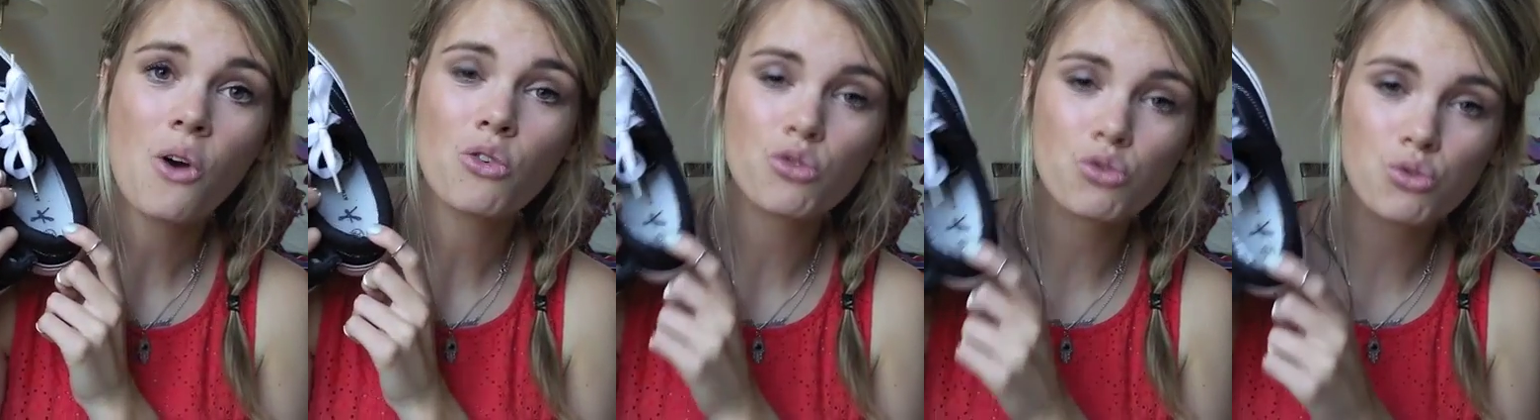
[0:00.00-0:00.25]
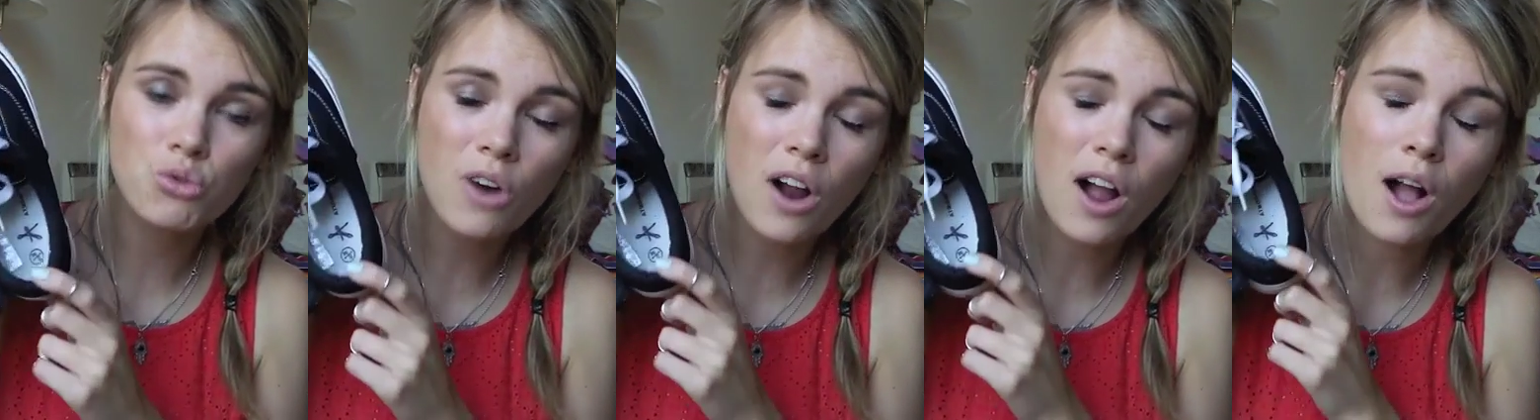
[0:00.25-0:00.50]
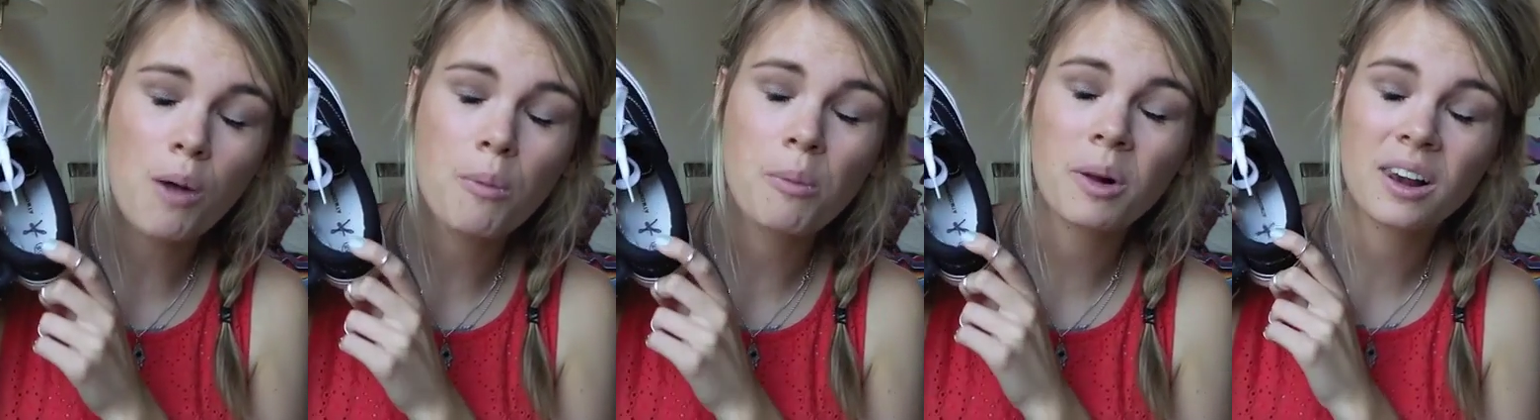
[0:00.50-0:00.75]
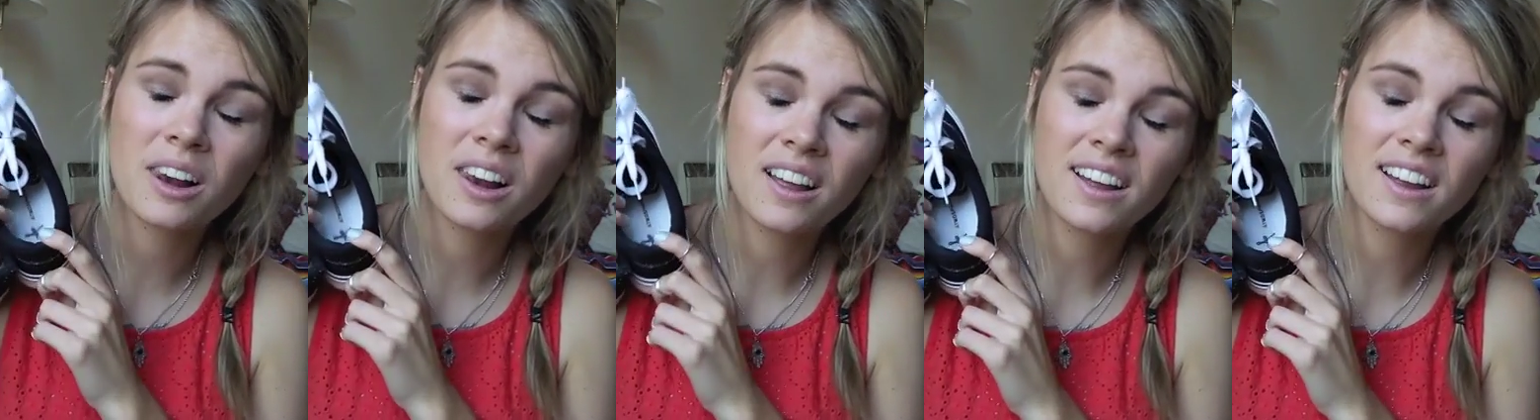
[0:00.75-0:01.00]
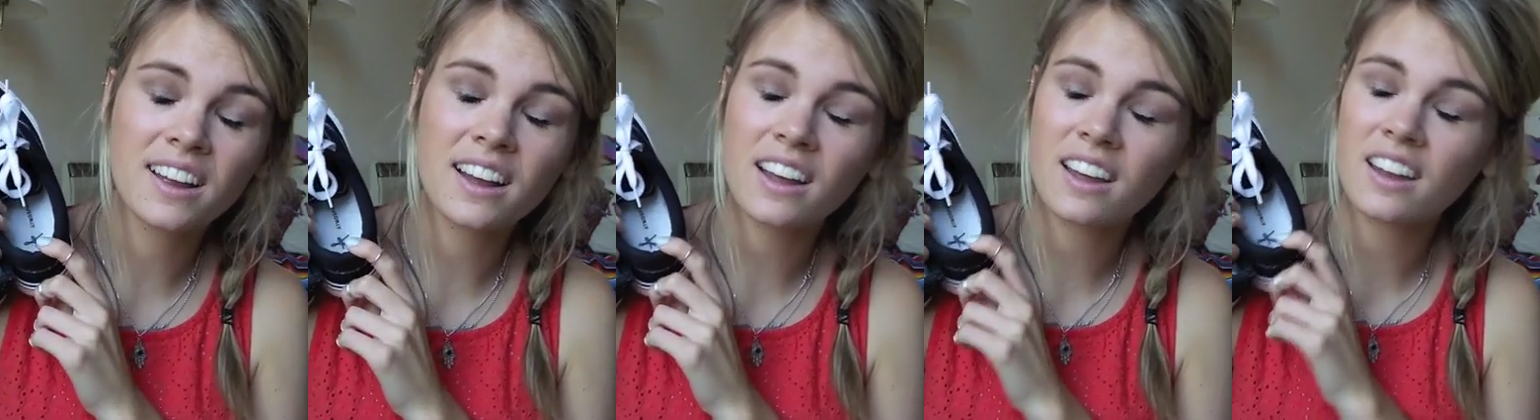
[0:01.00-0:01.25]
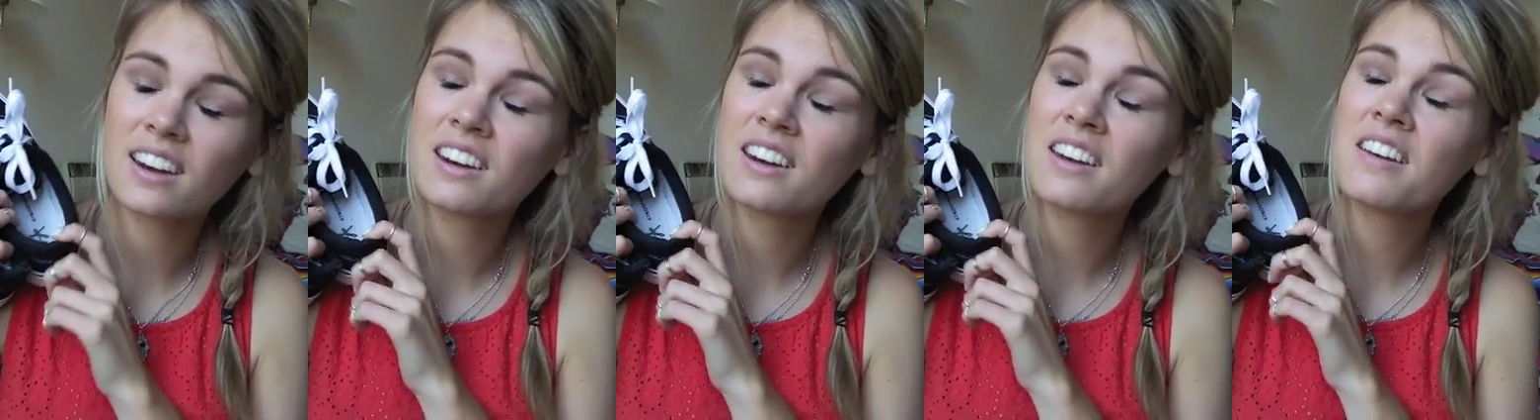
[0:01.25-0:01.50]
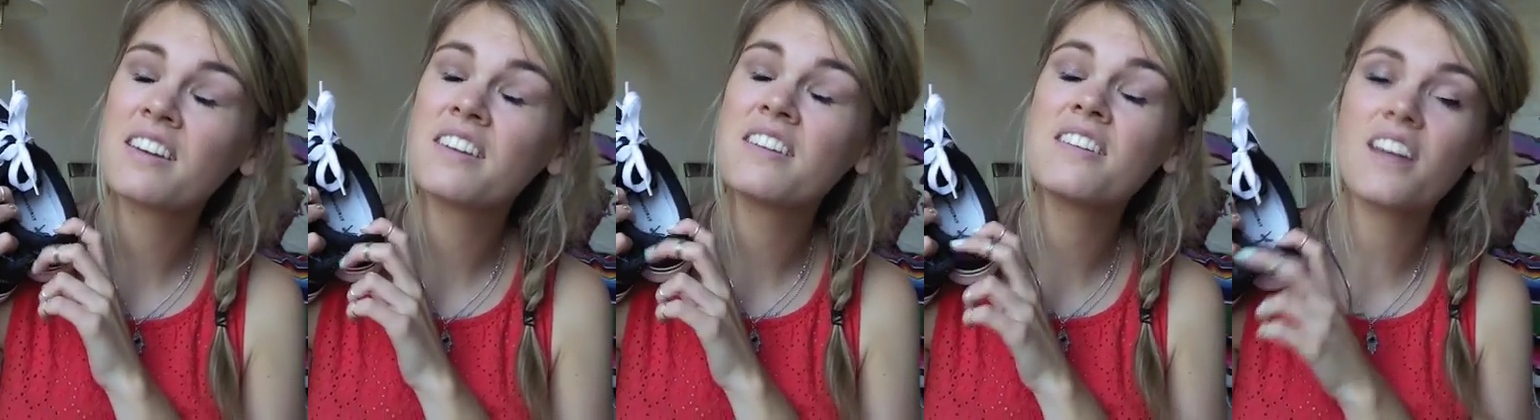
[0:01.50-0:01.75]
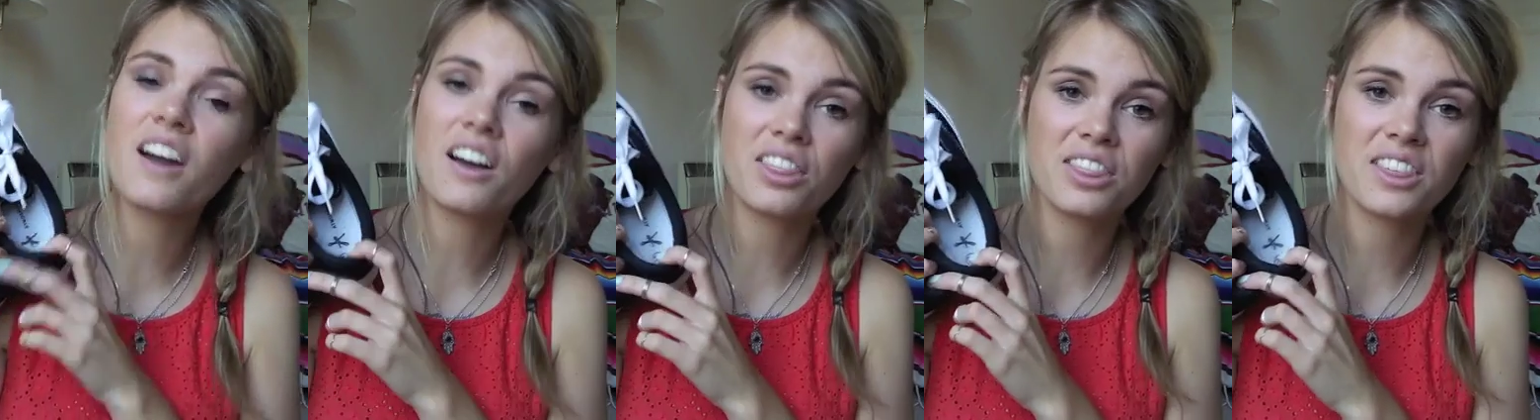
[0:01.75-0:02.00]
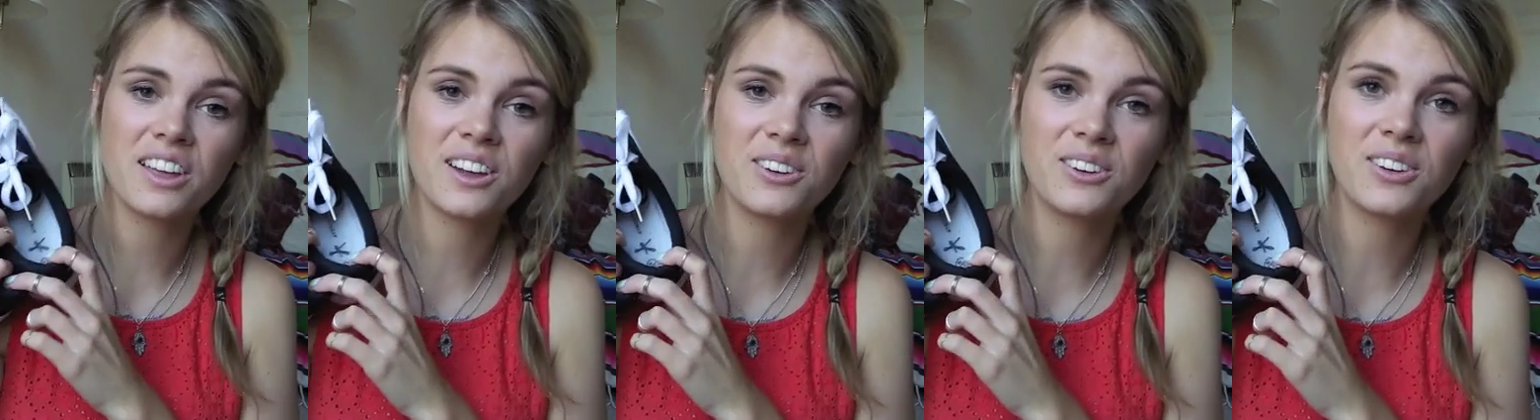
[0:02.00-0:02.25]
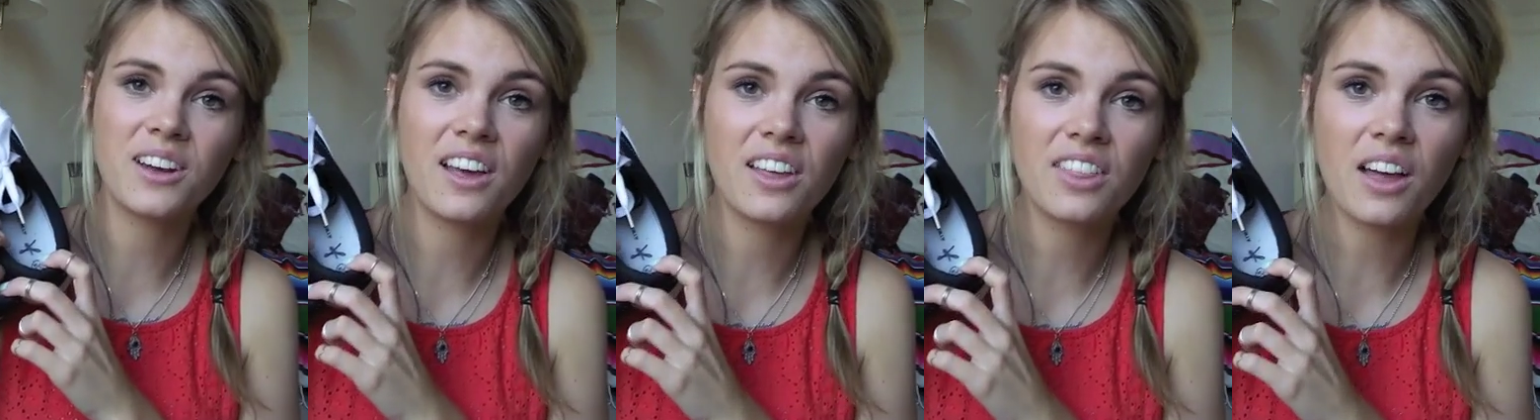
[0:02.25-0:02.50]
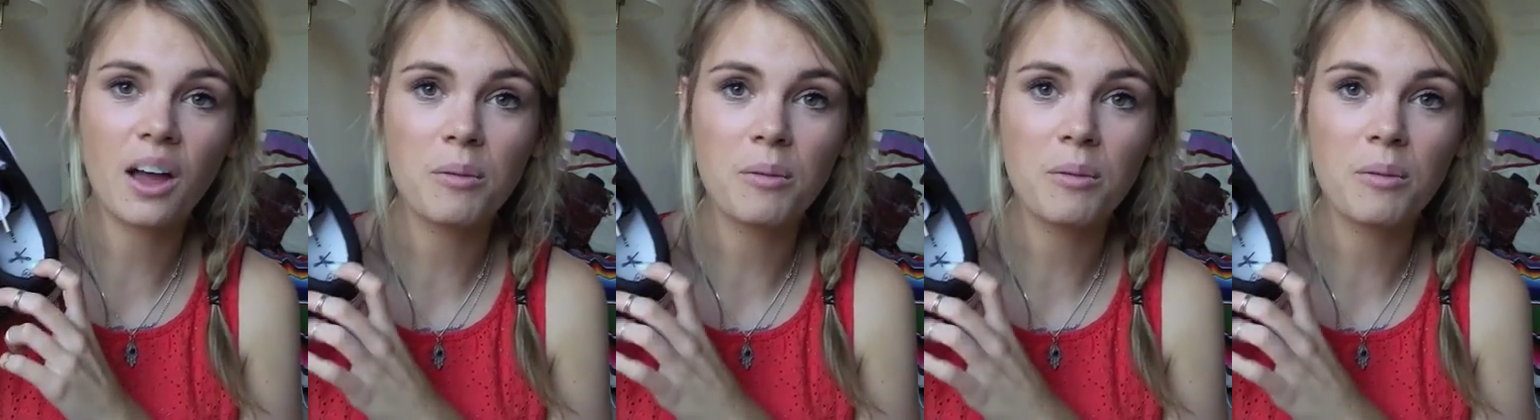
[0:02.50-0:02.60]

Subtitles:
rub like nothing on earth.